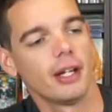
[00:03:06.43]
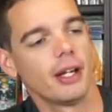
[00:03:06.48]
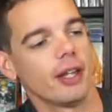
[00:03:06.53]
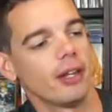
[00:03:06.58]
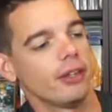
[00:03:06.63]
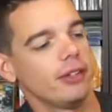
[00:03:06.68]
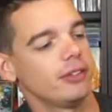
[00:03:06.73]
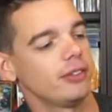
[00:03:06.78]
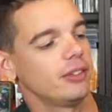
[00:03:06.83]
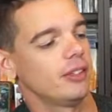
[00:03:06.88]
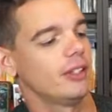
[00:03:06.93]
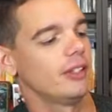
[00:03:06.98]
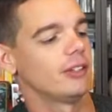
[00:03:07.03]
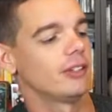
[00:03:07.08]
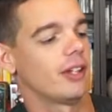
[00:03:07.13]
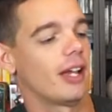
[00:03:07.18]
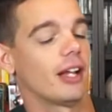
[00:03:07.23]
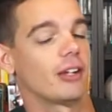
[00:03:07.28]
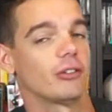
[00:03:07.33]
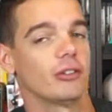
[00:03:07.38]
This is
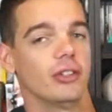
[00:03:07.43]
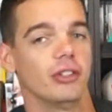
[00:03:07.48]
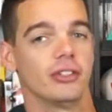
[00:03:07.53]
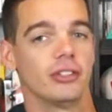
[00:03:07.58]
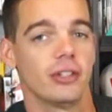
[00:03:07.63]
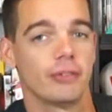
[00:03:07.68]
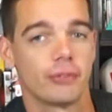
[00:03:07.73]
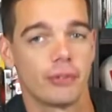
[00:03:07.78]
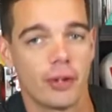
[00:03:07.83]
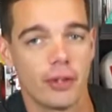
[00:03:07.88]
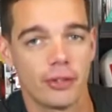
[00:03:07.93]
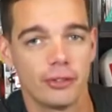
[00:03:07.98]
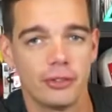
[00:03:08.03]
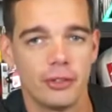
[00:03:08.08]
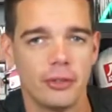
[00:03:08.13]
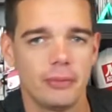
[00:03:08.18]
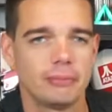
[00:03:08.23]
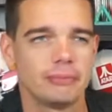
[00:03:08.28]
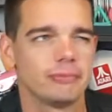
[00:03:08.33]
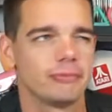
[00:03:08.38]
actually Sephiroth,
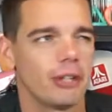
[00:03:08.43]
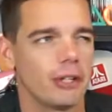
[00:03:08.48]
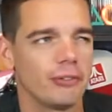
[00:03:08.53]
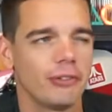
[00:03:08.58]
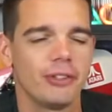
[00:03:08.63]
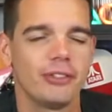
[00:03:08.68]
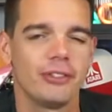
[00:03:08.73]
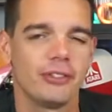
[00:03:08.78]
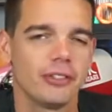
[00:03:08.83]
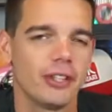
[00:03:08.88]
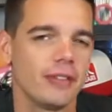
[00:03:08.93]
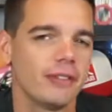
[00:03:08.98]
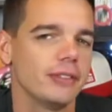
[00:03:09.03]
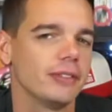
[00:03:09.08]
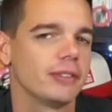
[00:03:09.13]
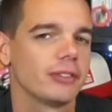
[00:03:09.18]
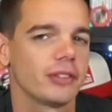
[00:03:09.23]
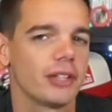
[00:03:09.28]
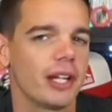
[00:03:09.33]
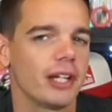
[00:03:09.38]
so Final Fantasy VII
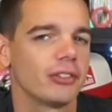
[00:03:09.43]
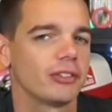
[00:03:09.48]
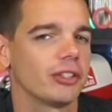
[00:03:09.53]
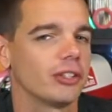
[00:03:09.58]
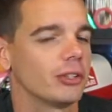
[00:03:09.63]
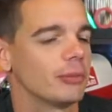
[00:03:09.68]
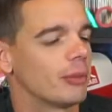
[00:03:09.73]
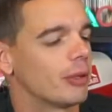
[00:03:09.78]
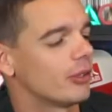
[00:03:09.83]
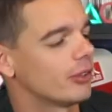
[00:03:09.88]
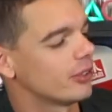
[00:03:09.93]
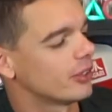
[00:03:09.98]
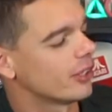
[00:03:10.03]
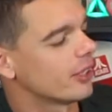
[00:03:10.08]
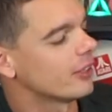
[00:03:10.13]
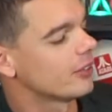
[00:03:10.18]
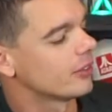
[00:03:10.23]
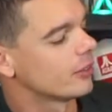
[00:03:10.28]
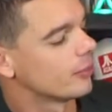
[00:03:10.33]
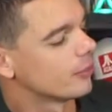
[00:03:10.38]
/ Kingdom Hearts, I guess.